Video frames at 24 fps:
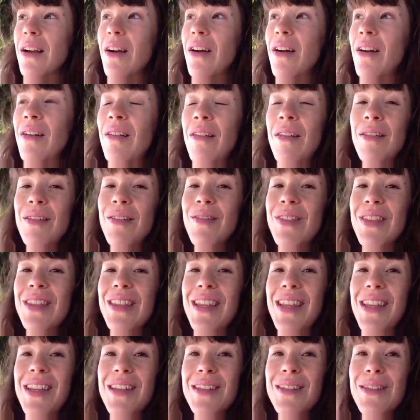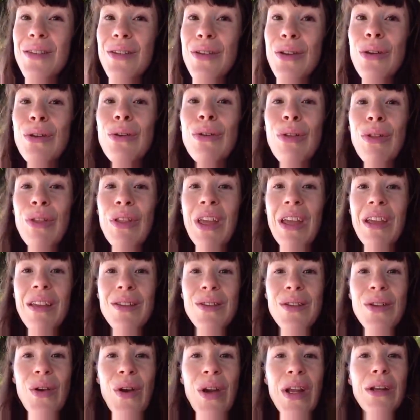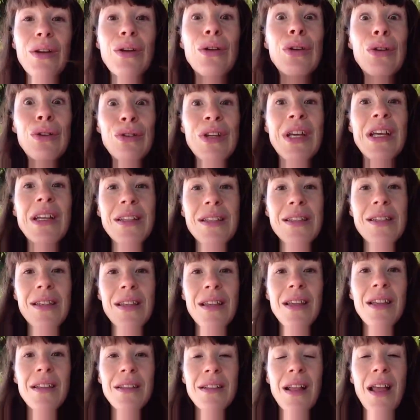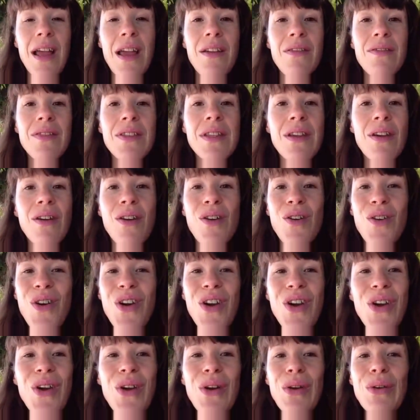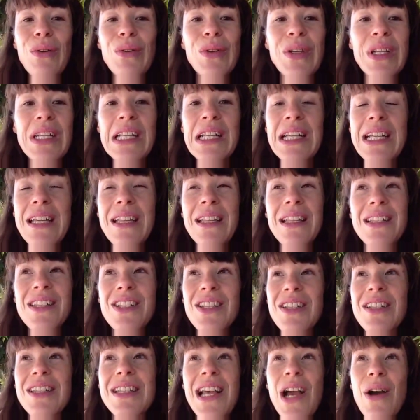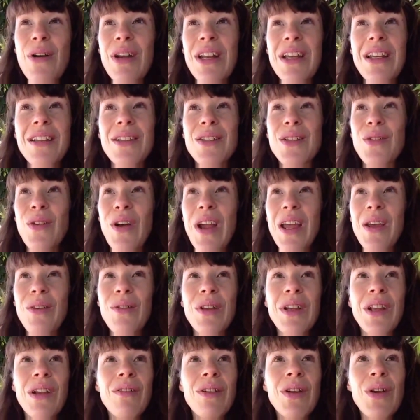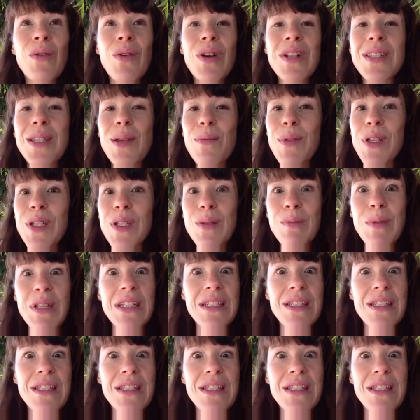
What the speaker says: all of these new things create a newness in life. So really, that's just how it is, right? Whenever you want something to be